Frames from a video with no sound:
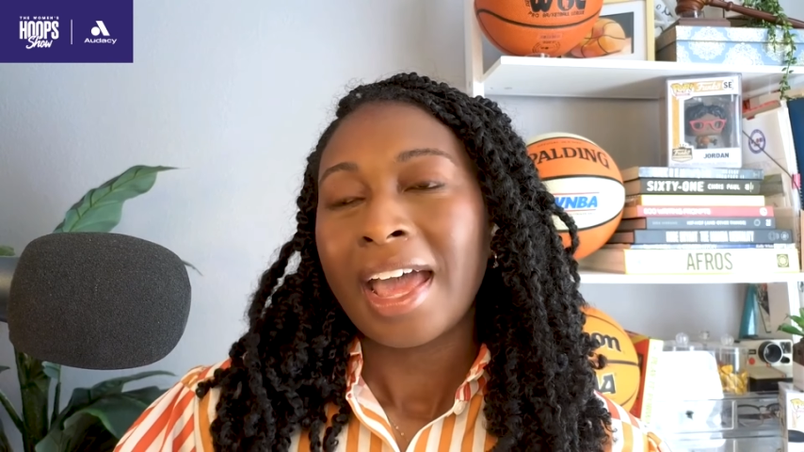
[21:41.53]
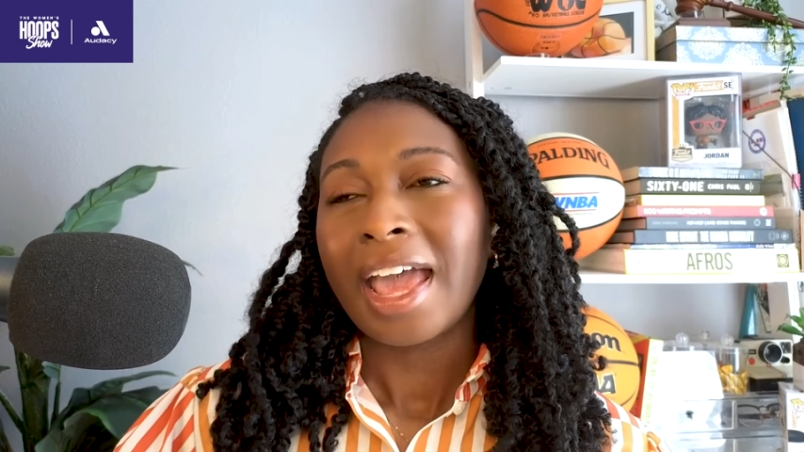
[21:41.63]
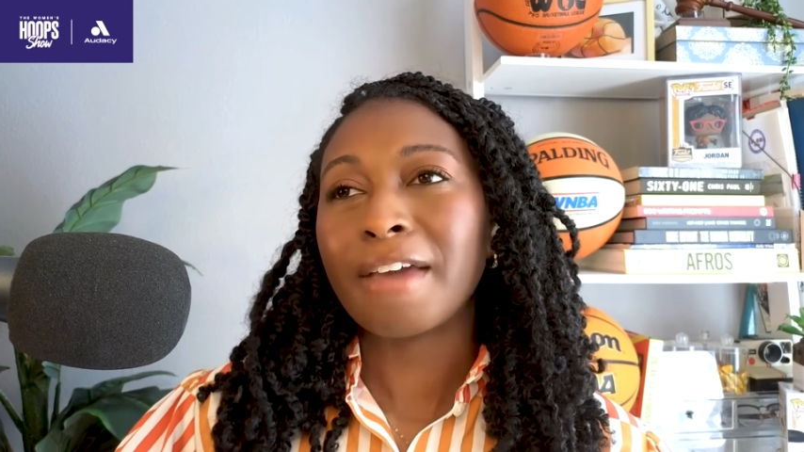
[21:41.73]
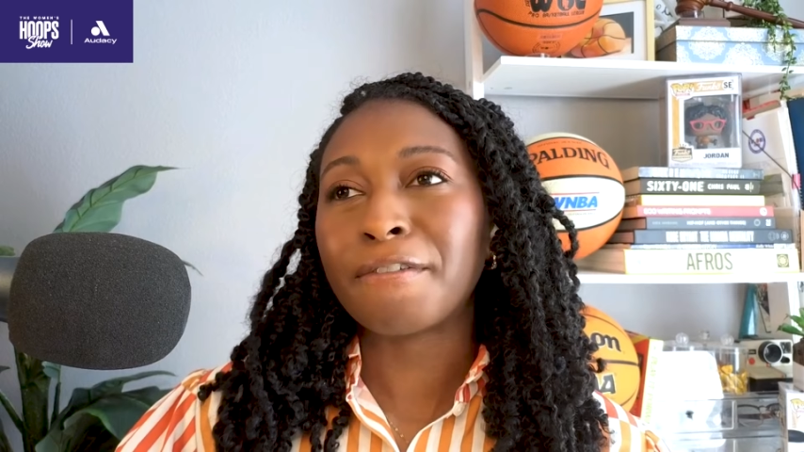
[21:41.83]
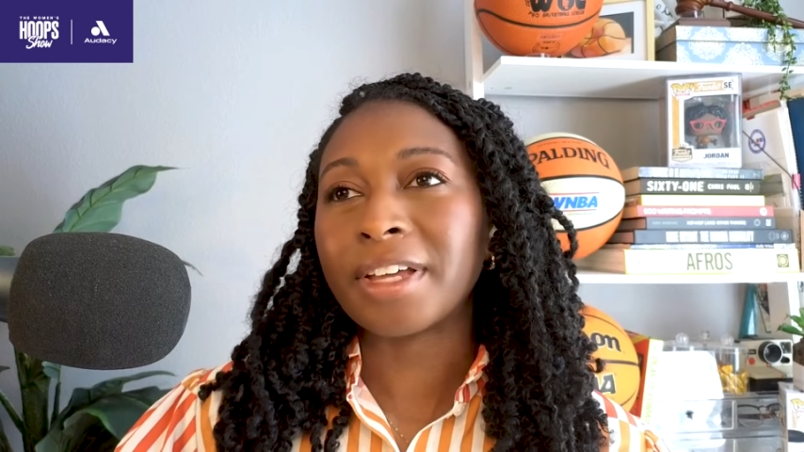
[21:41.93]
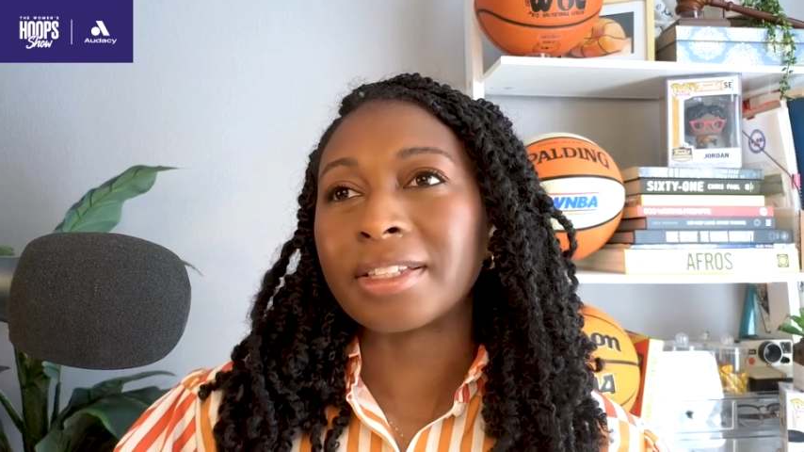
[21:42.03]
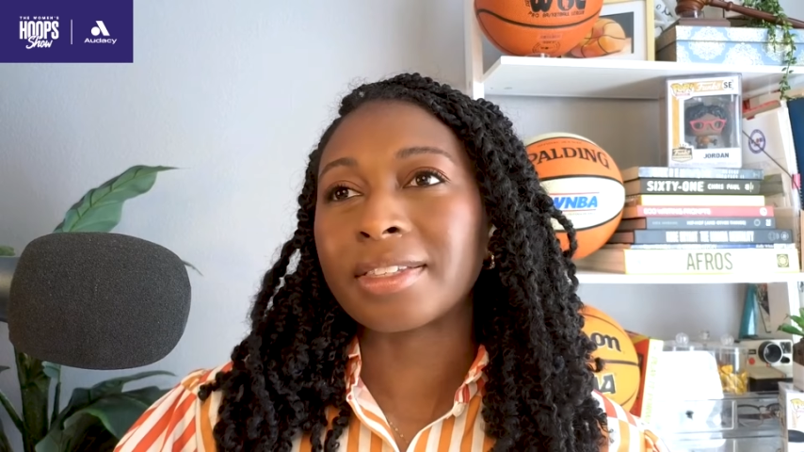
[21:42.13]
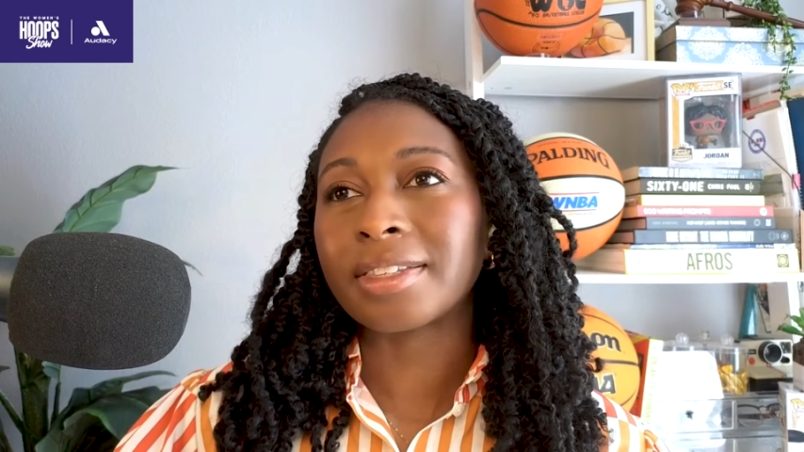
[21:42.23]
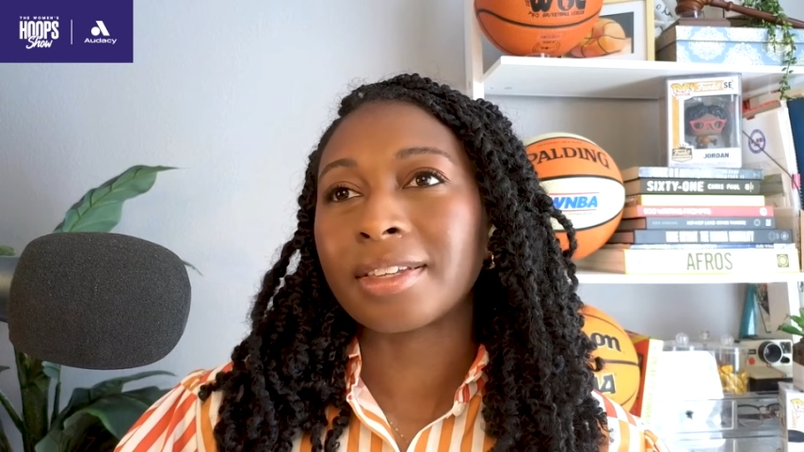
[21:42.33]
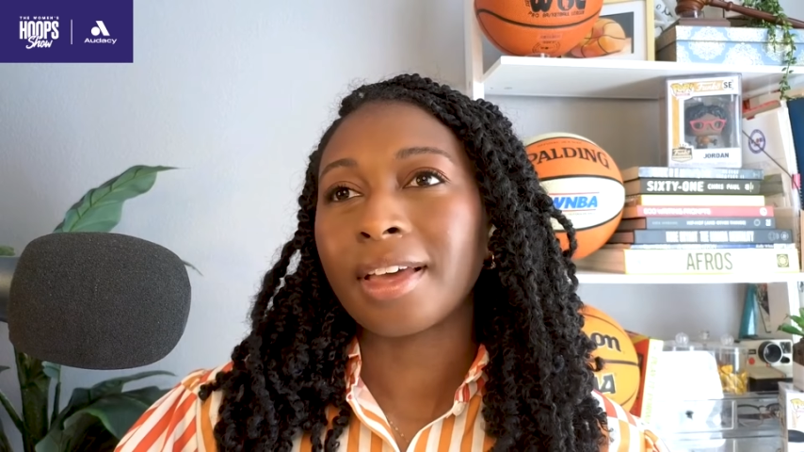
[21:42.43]
if
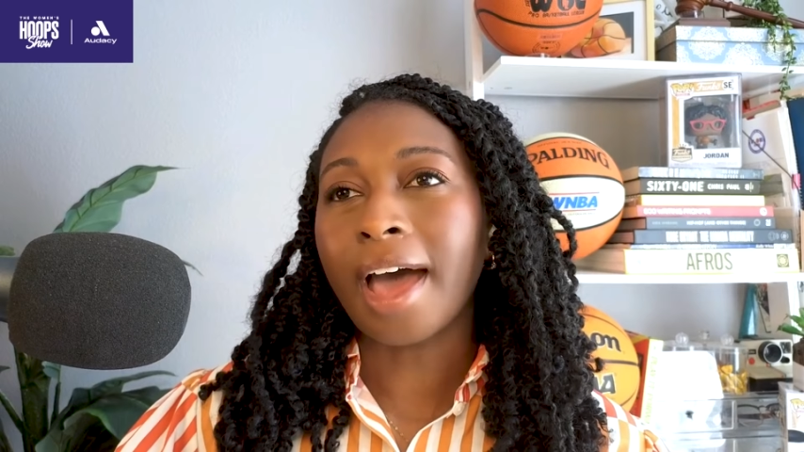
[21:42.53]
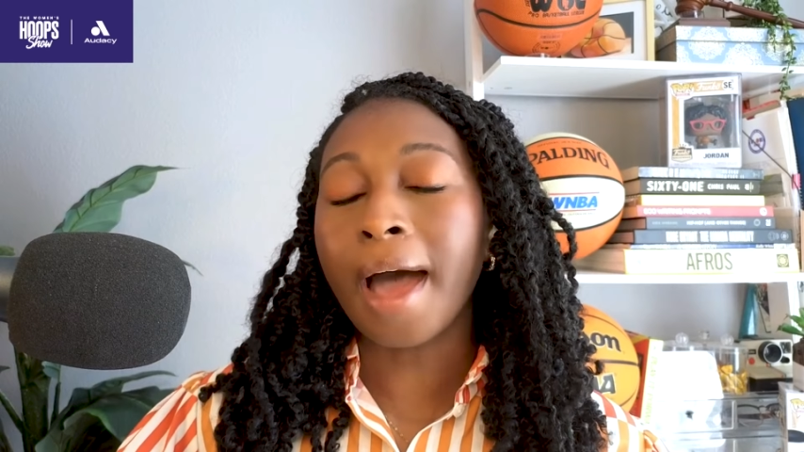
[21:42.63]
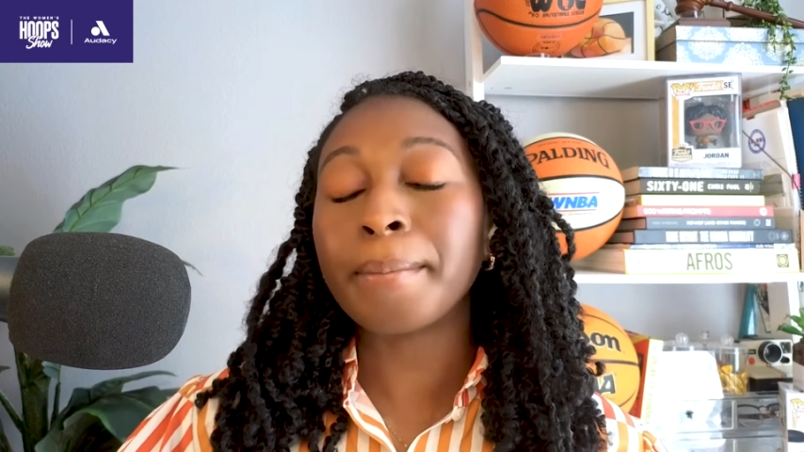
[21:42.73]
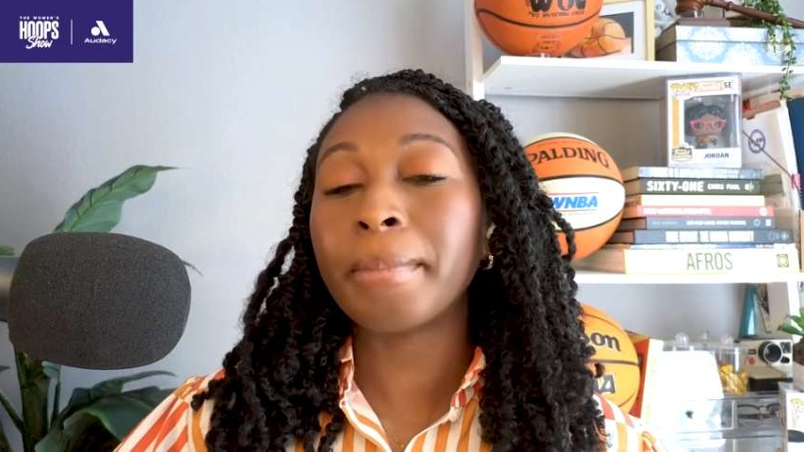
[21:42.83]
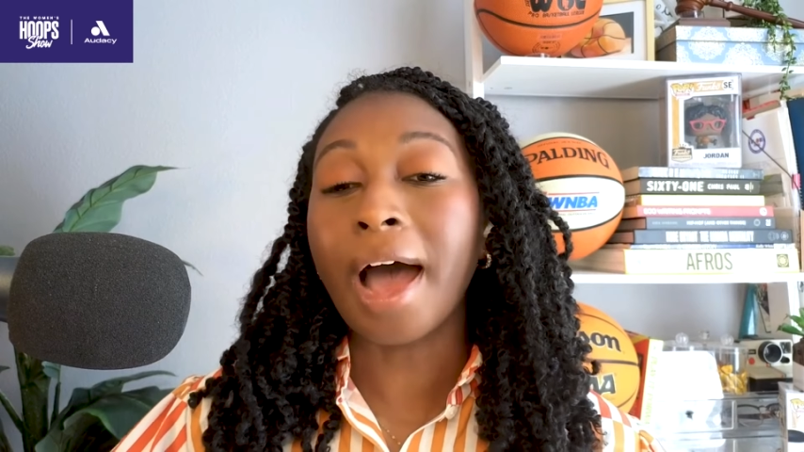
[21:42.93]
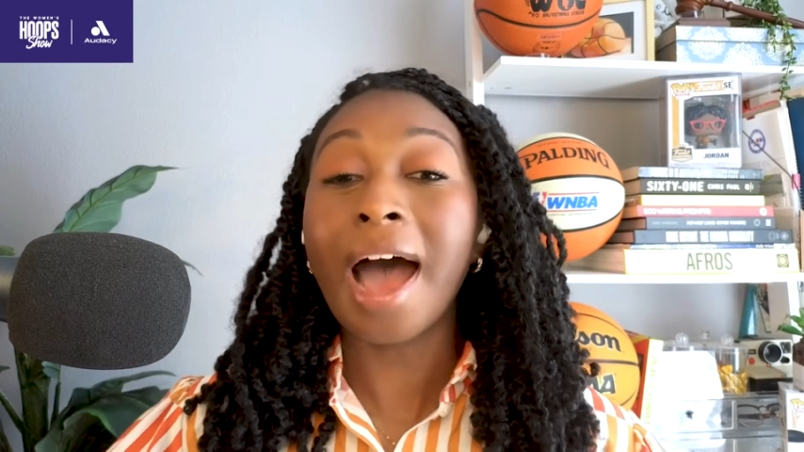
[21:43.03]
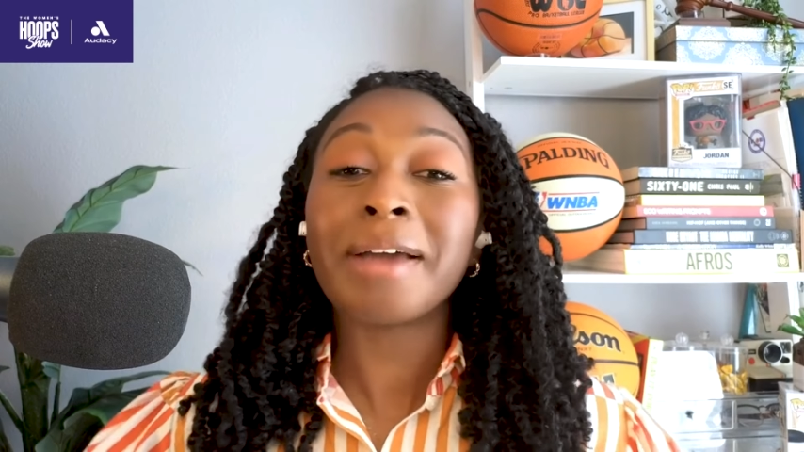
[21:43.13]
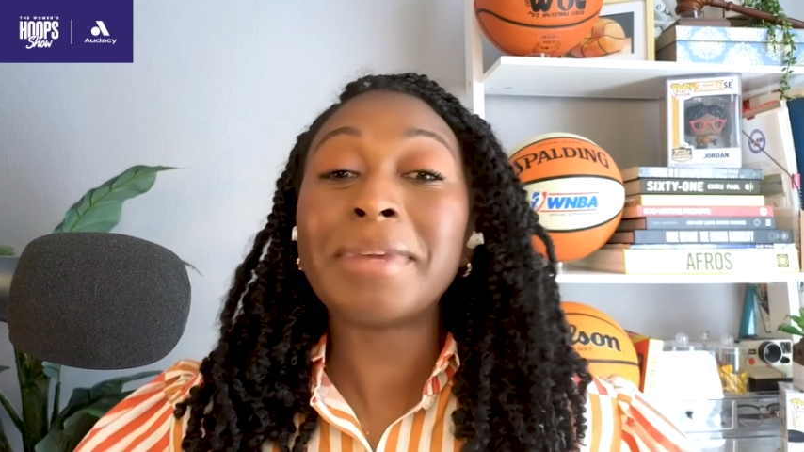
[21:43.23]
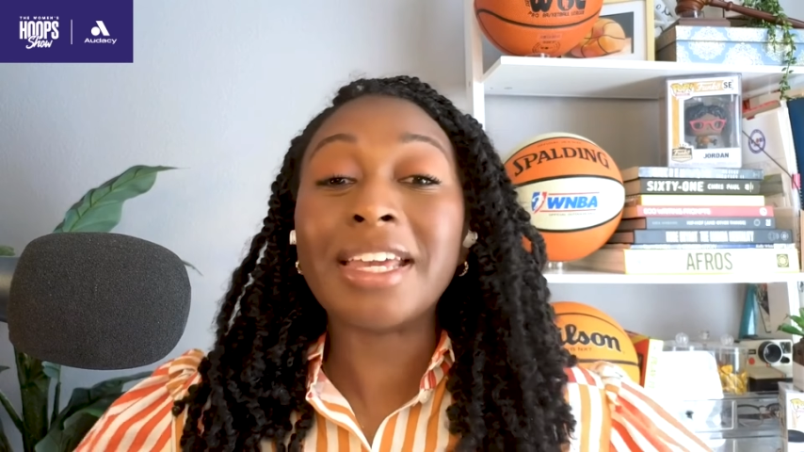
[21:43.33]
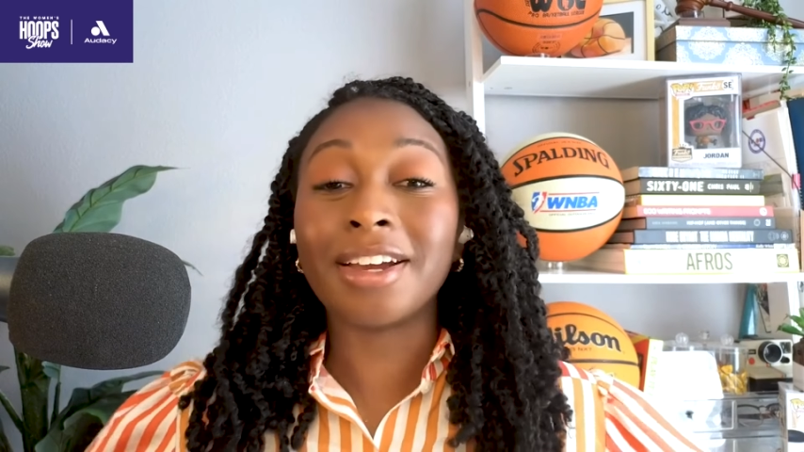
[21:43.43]
it's I'm
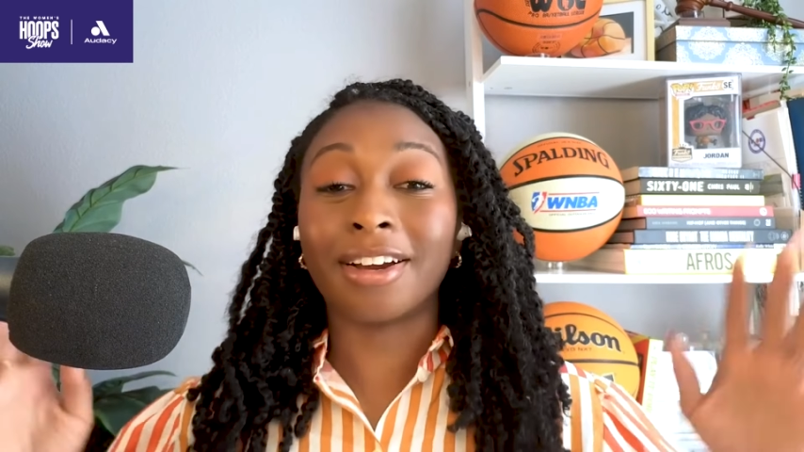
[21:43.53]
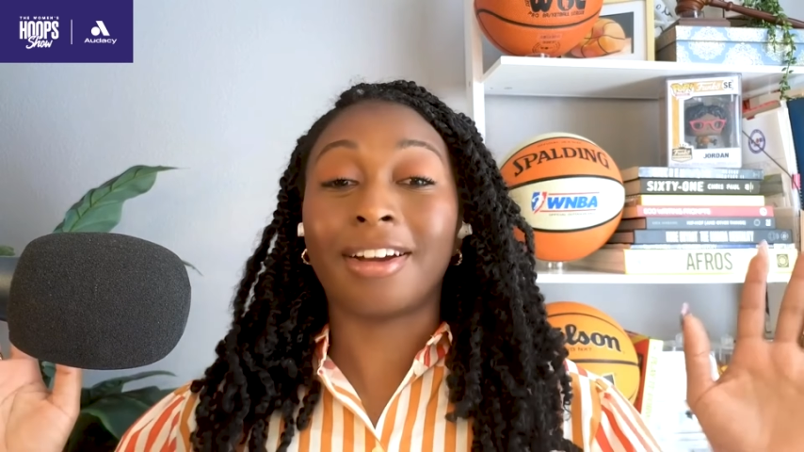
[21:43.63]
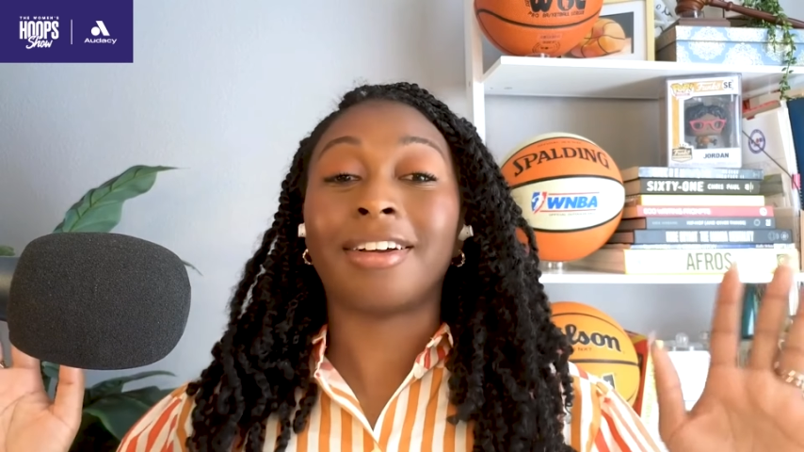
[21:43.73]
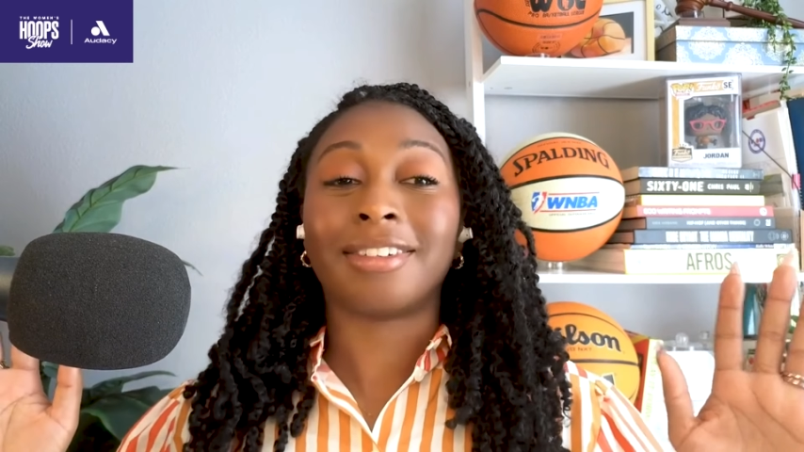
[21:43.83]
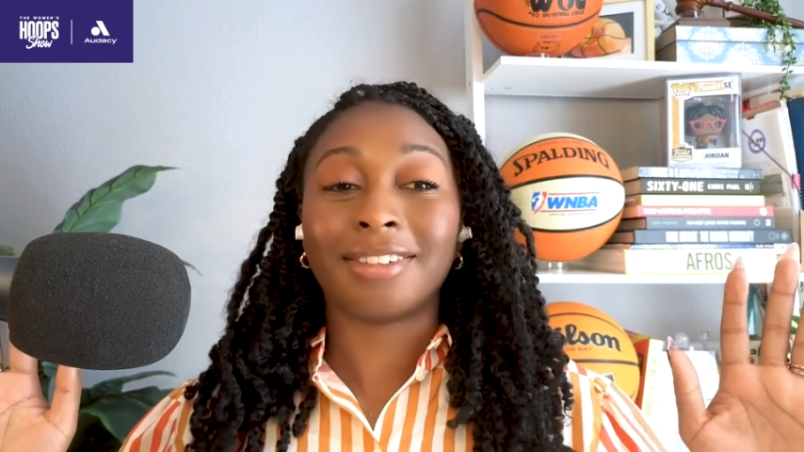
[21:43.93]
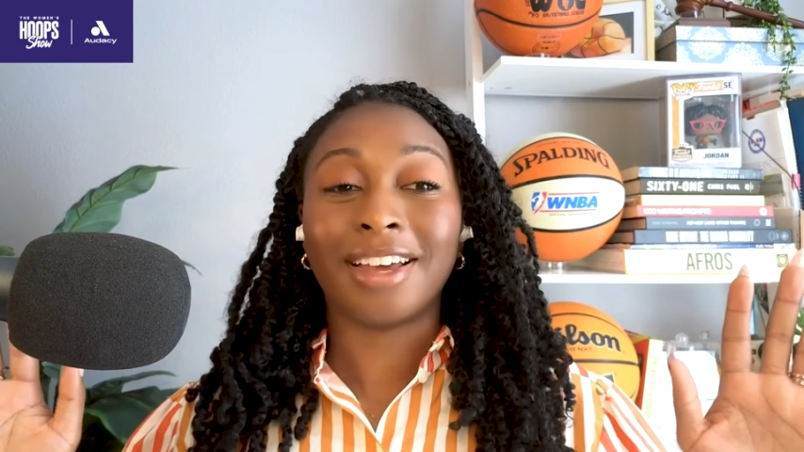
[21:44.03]
here,